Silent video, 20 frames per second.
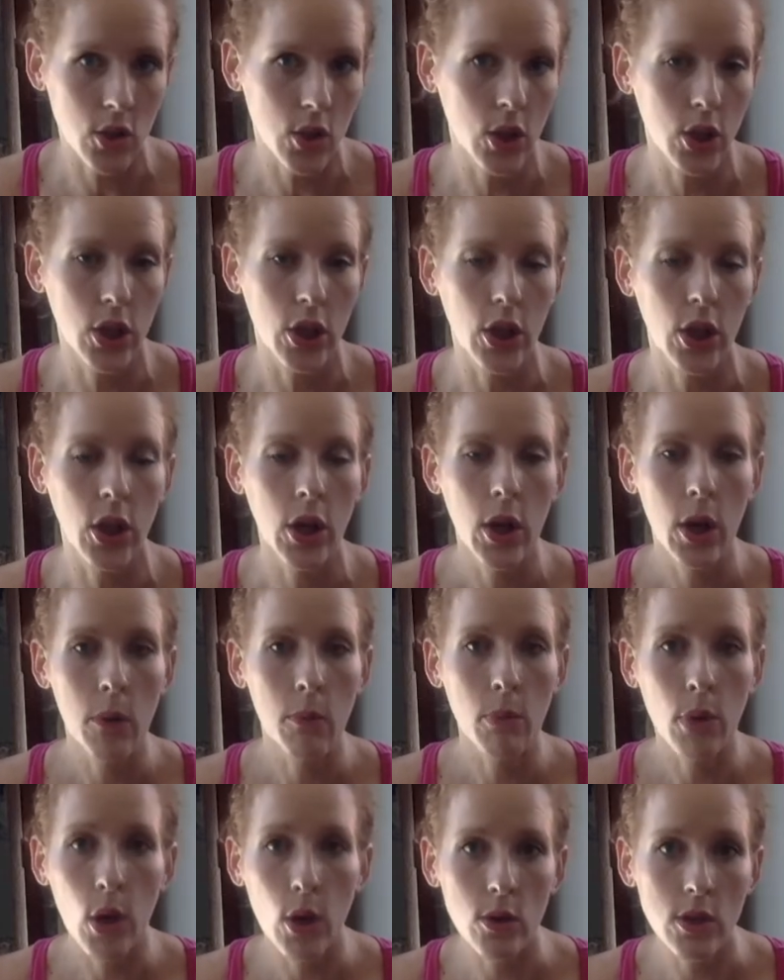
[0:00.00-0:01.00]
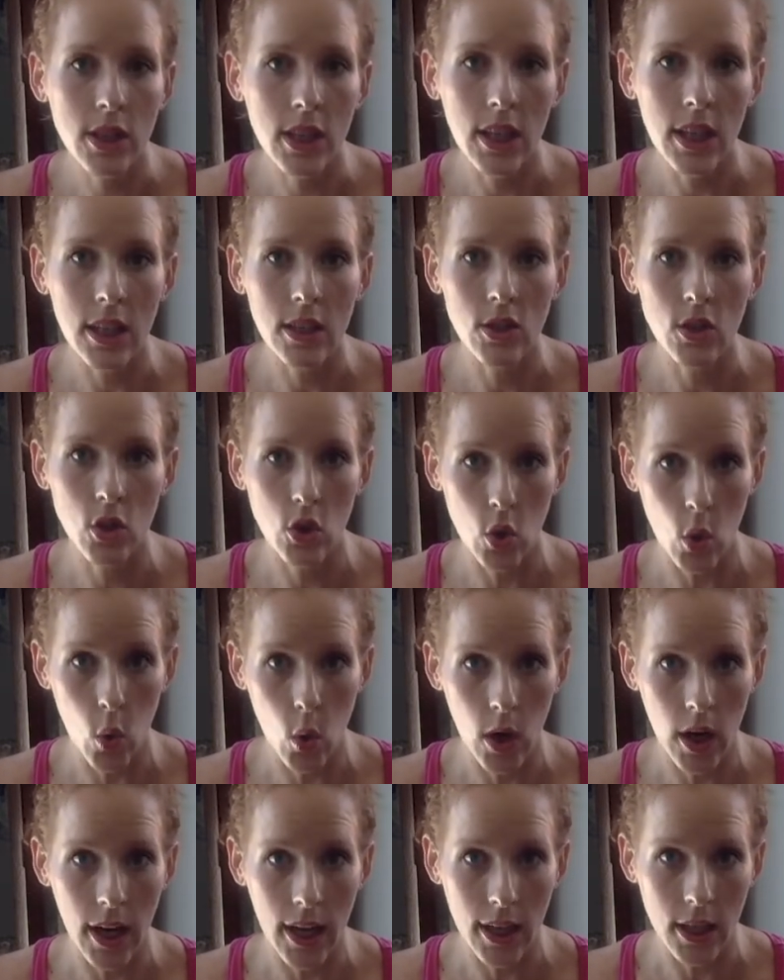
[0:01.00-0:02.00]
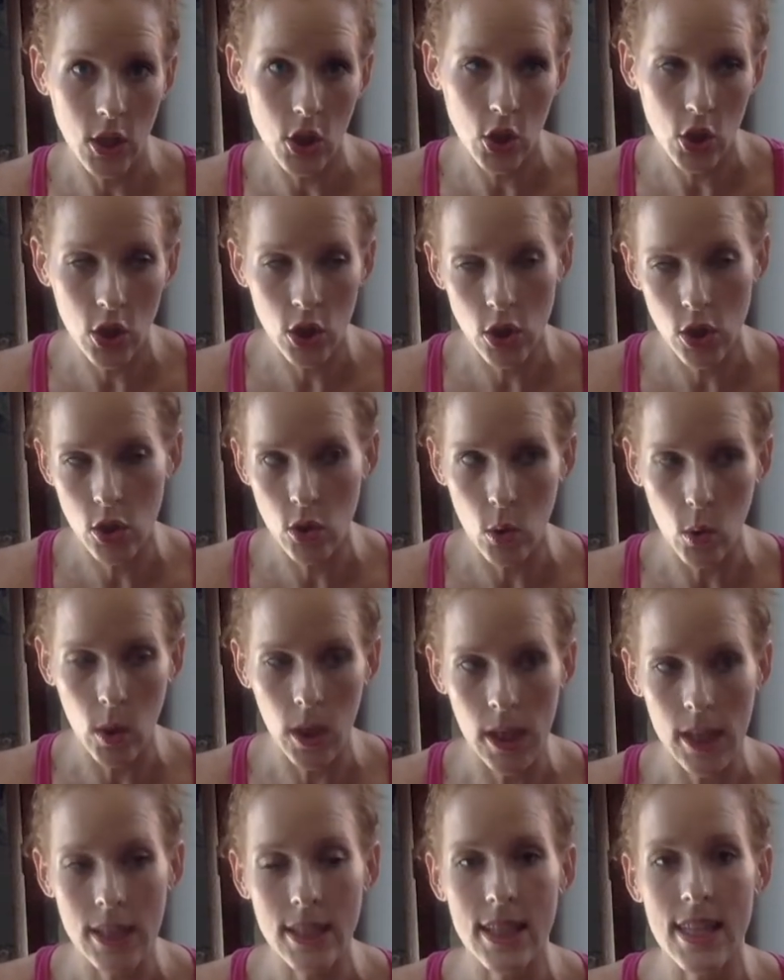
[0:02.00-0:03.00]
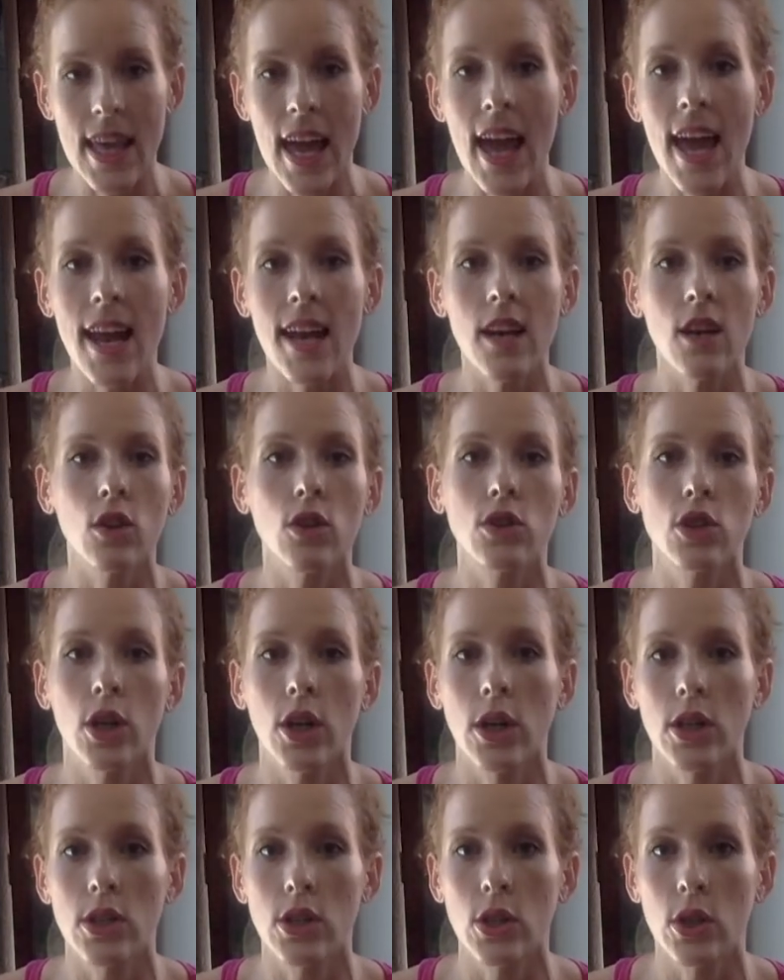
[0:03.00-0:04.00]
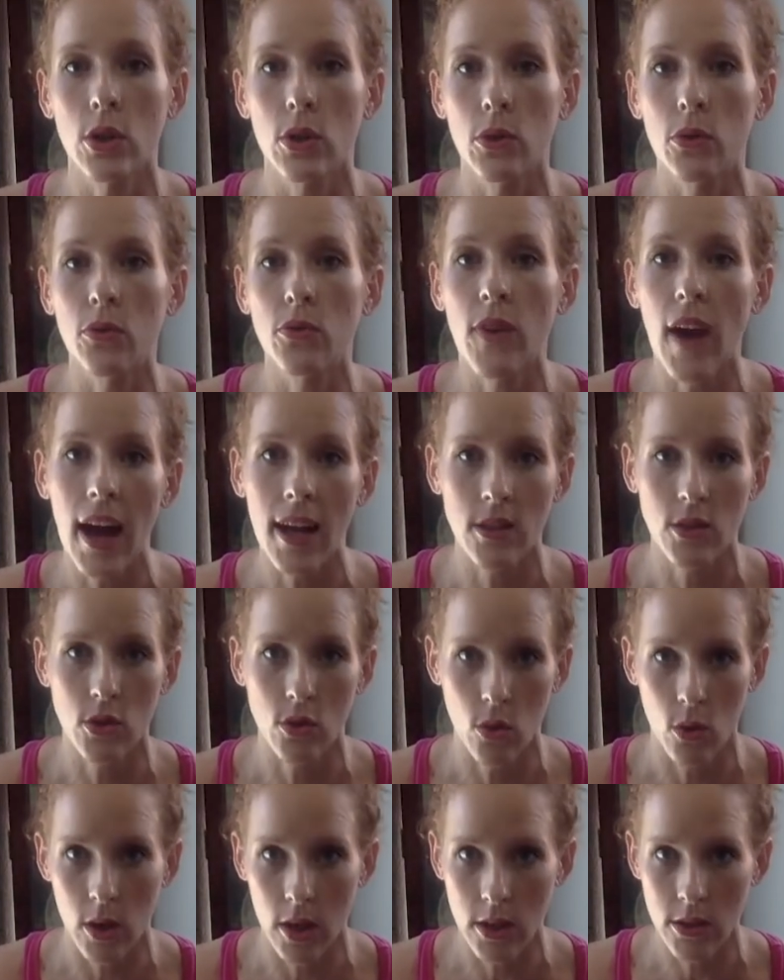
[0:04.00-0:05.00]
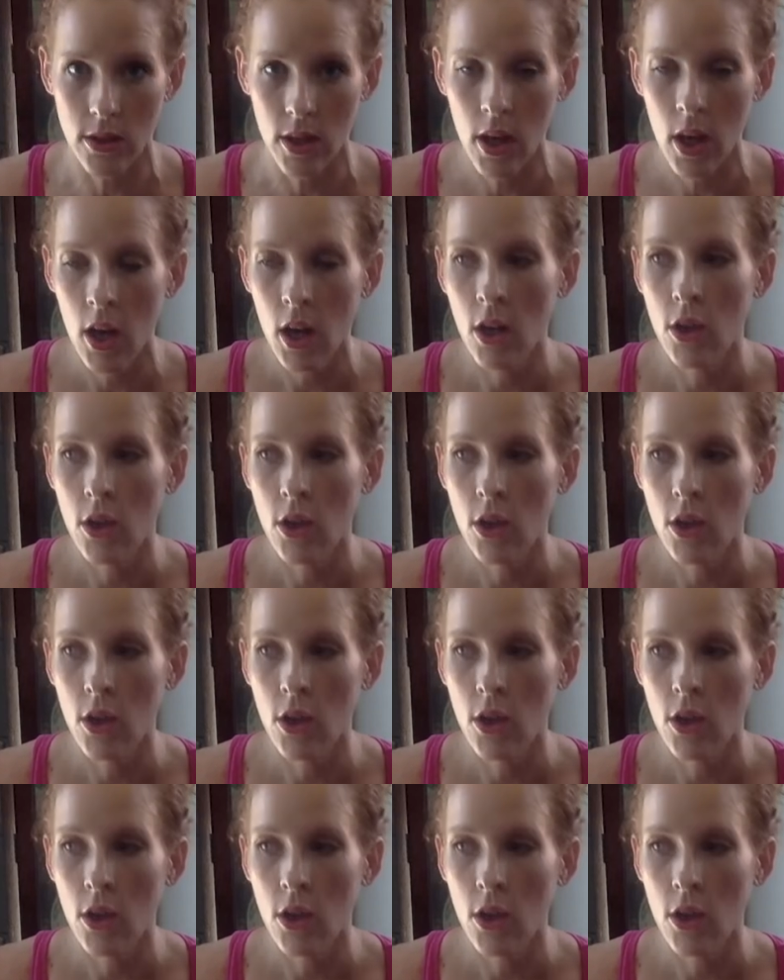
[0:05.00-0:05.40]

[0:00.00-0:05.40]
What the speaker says: your protein stores, then it'll turn to fat stores.